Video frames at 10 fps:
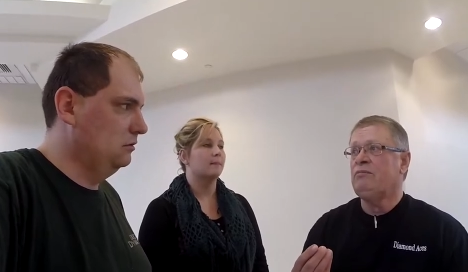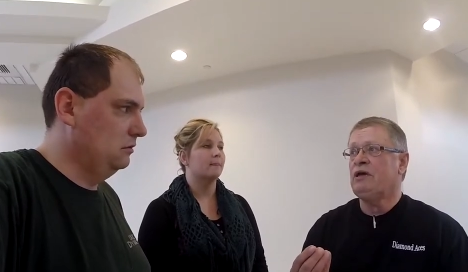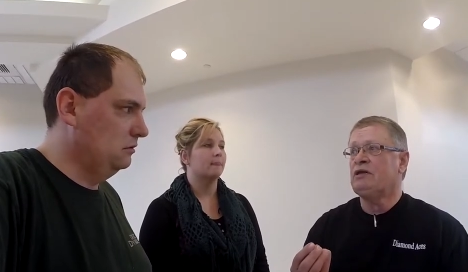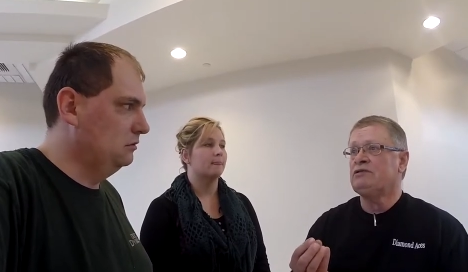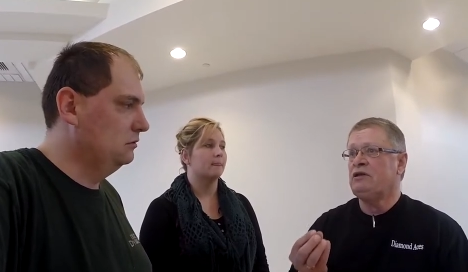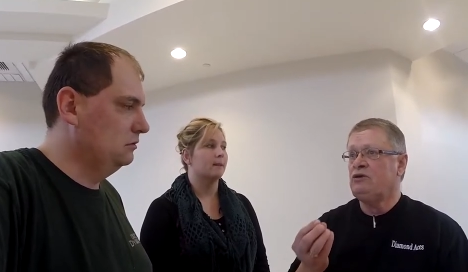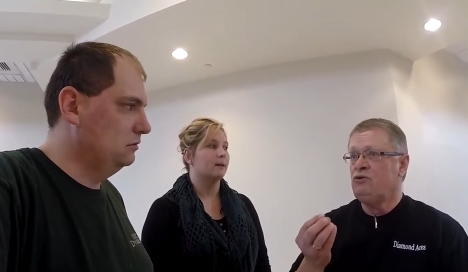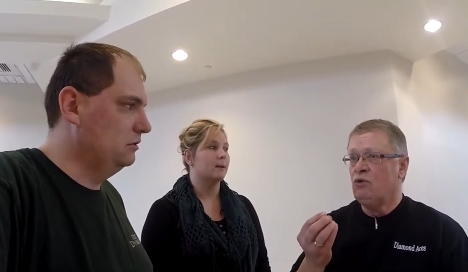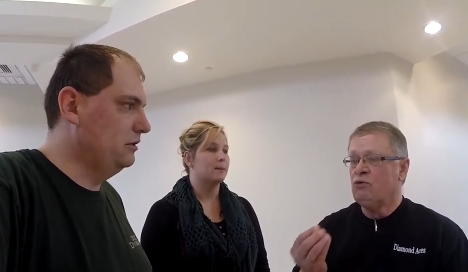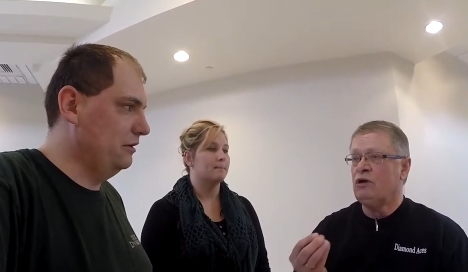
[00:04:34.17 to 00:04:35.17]
Speaker 1: because they
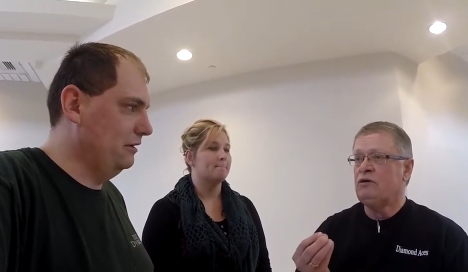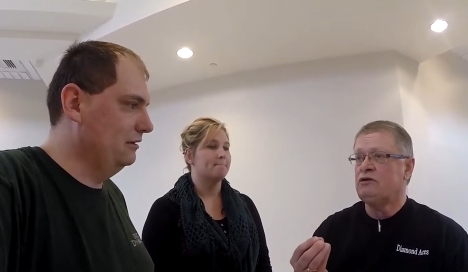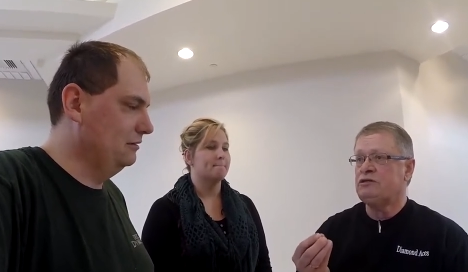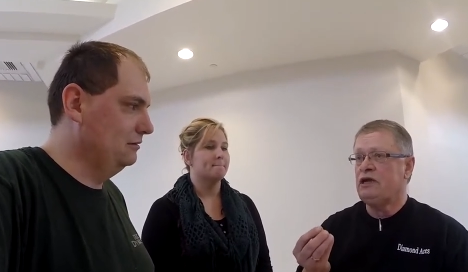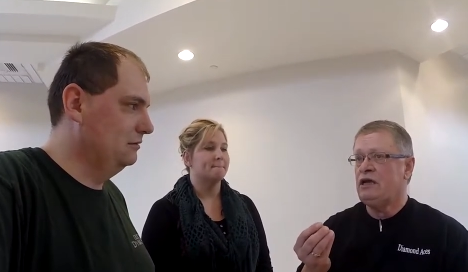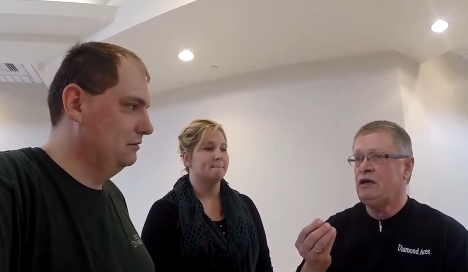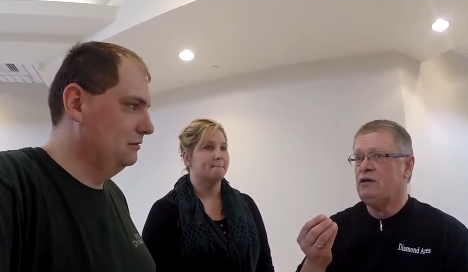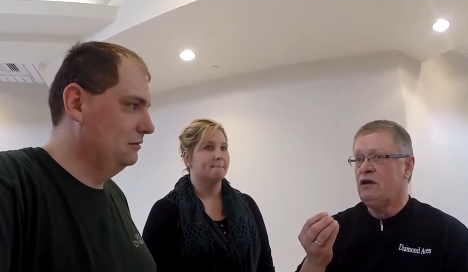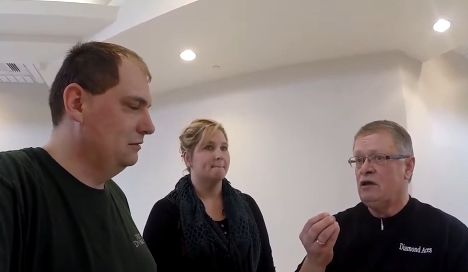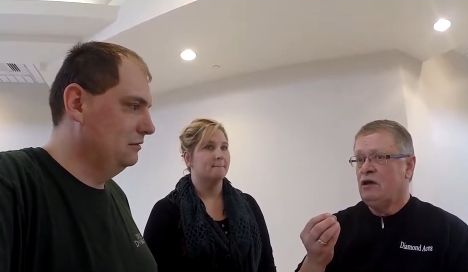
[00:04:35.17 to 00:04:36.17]
don't yeah.
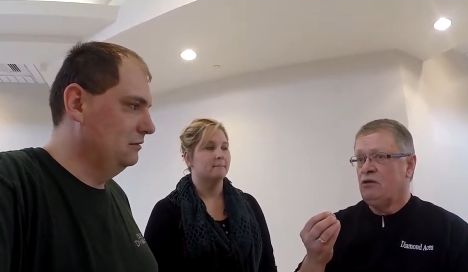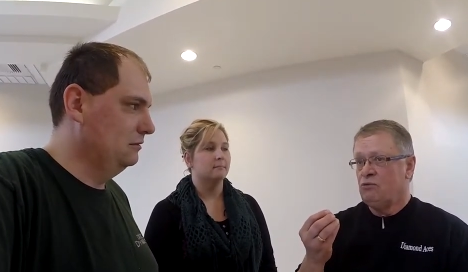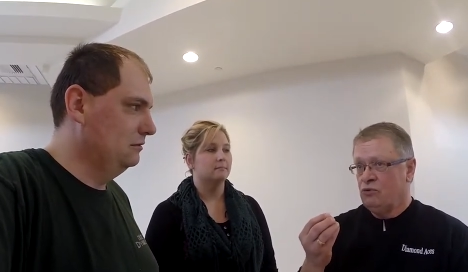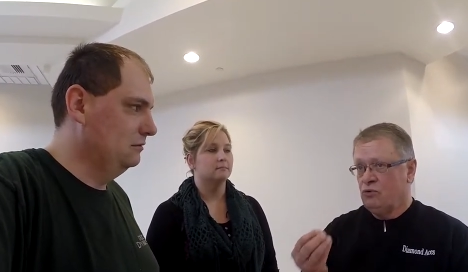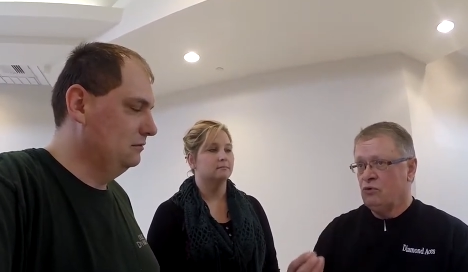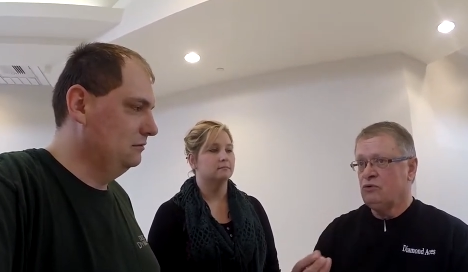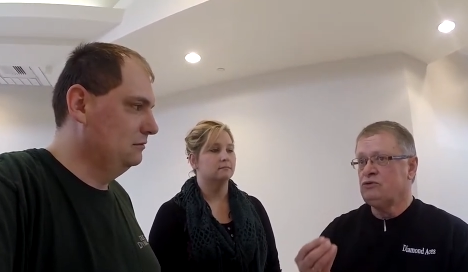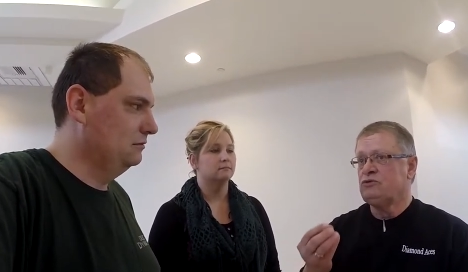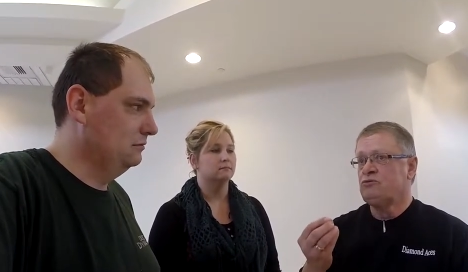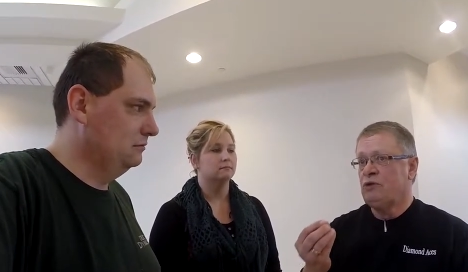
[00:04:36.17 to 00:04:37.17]
understand
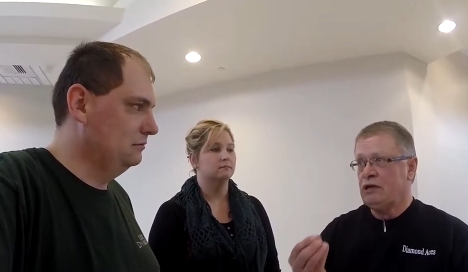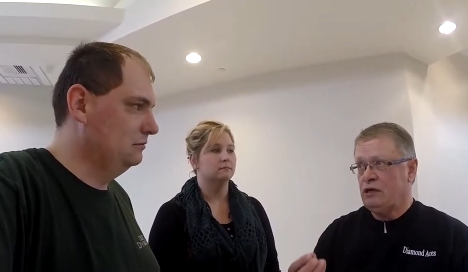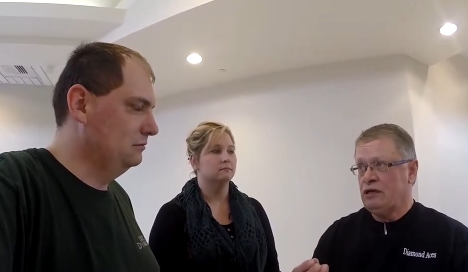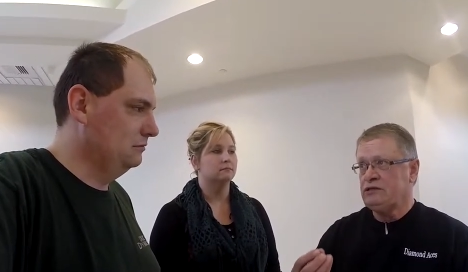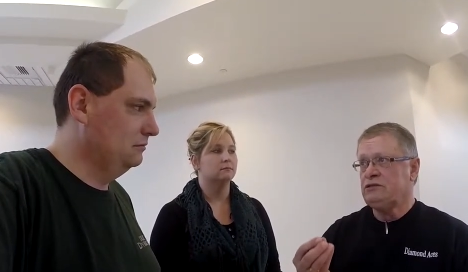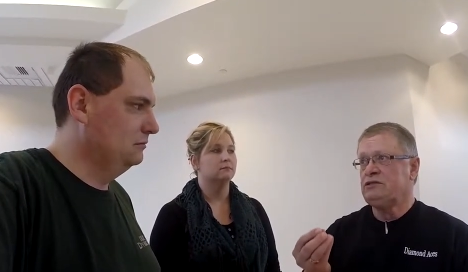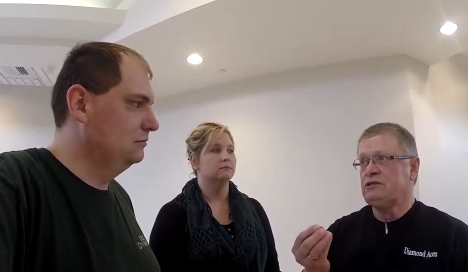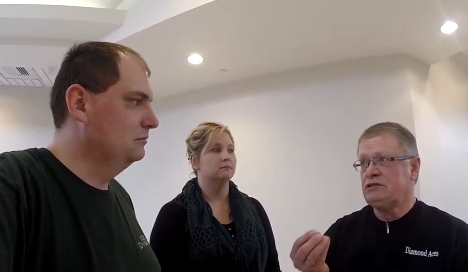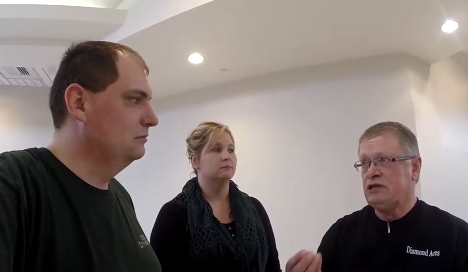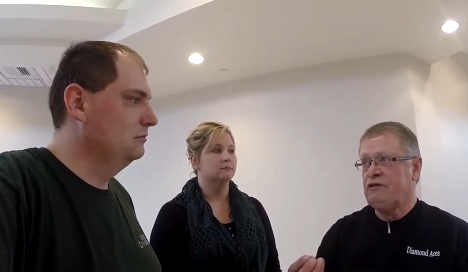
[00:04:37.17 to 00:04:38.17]
rules, regulations,
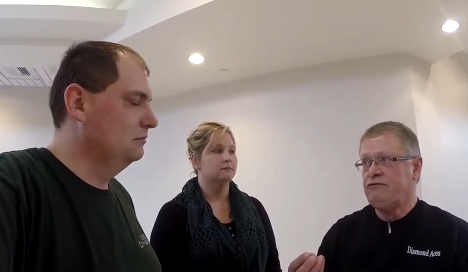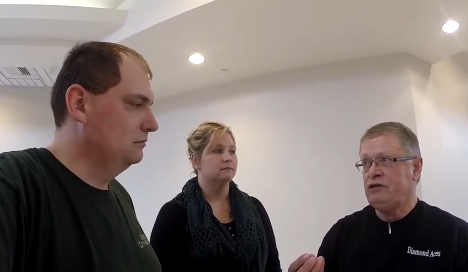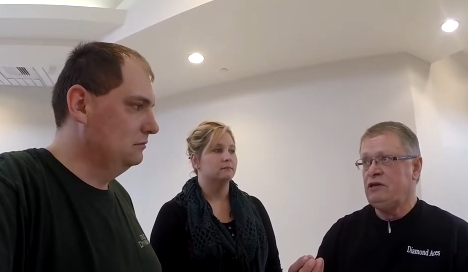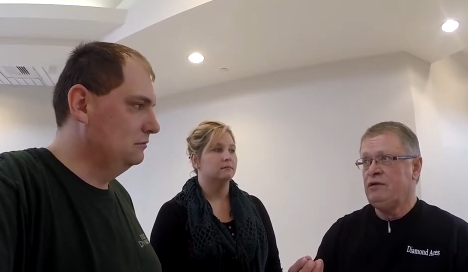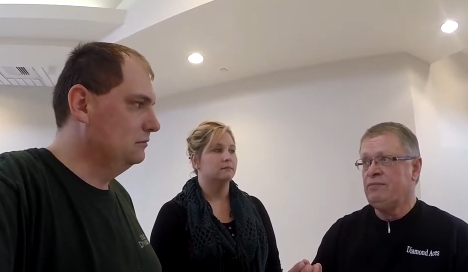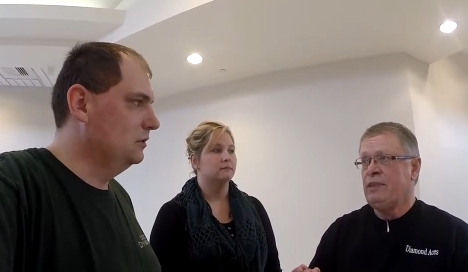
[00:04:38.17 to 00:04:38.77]
and safety.